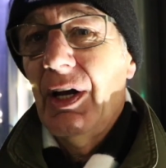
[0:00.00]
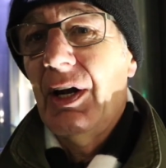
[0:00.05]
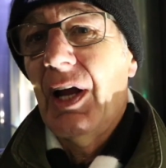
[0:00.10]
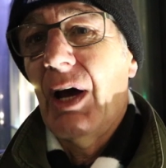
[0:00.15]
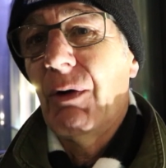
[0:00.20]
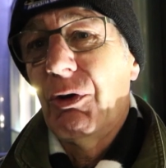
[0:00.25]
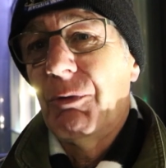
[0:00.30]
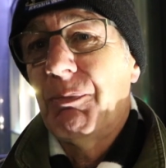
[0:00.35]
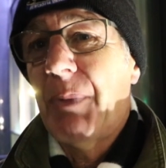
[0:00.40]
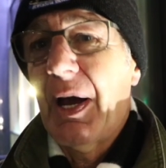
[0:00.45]

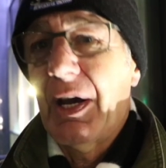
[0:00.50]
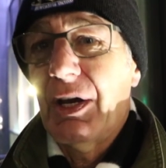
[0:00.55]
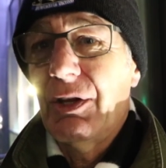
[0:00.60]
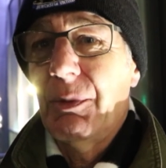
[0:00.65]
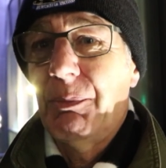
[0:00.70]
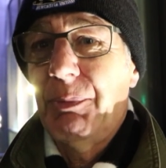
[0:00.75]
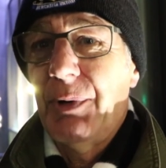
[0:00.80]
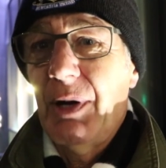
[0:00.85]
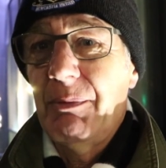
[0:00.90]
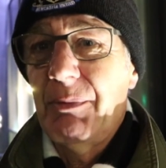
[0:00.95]
now he's back
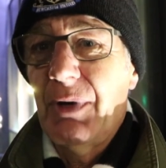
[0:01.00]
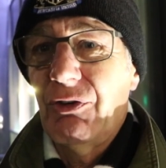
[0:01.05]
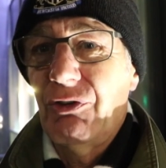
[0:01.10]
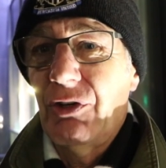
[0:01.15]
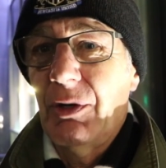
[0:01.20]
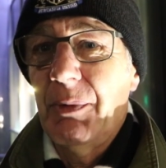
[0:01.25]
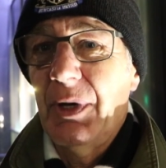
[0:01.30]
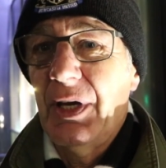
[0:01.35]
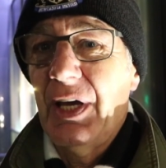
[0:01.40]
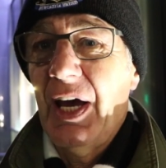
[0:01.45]
in the
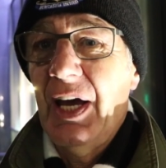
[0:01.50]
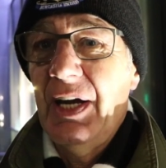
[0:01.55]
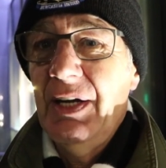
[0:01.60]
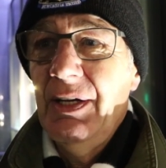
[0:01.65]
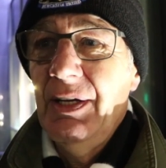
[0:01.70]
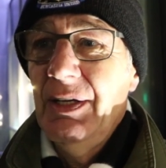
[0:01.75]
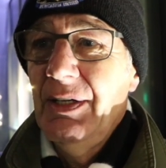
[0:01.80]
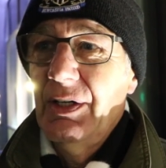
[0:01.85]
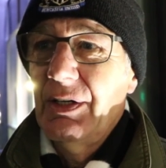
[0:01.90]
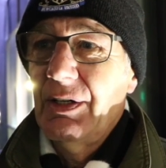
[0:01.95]
Premiership again.
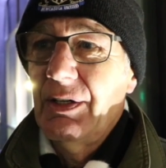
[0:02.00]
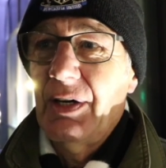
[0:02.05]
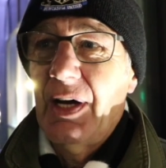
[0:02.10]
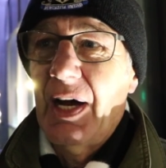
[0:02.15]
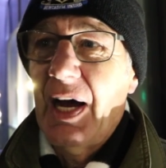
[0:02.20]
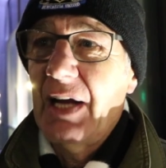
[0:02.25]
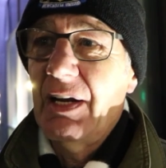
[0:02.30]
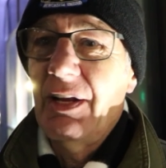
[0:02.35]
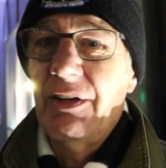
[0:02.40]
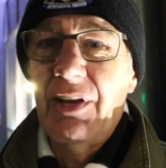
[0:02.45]

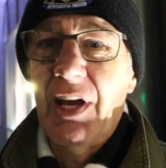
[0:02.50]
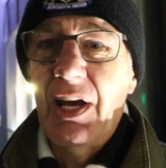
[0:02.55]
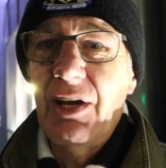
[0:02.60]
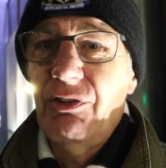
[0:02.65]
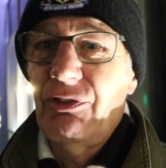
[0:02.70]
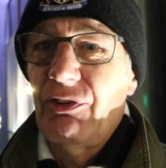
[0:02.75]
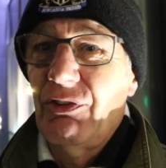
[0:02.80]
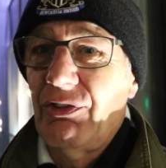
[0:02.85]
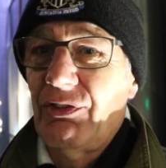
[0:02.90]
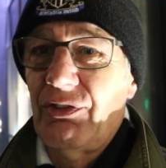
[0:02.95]

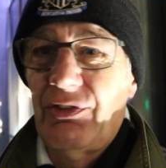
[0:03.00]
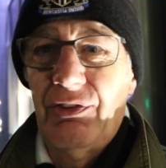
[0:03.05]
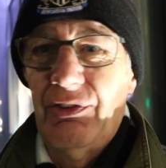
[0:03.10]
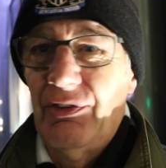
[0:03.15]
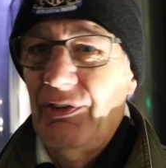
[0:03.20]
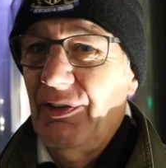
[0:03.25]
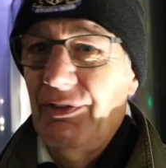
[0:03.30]
Allardyce is